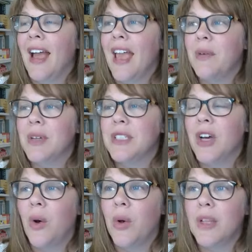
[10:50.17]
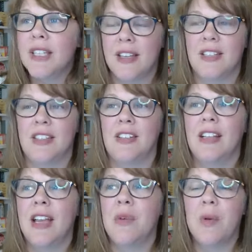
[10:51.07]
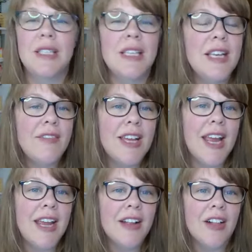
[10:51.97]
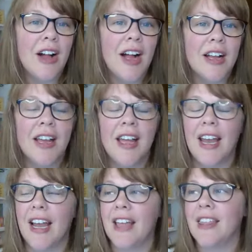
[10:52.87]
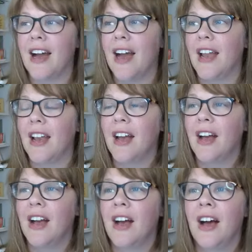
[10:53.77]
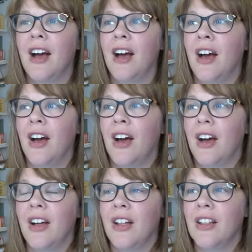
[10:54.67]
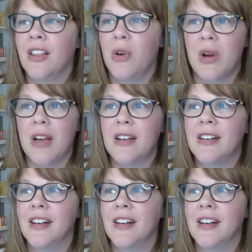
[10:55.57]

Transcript: It was a whole tussle. It wasn't even eight o'clock. And I thought, Lord,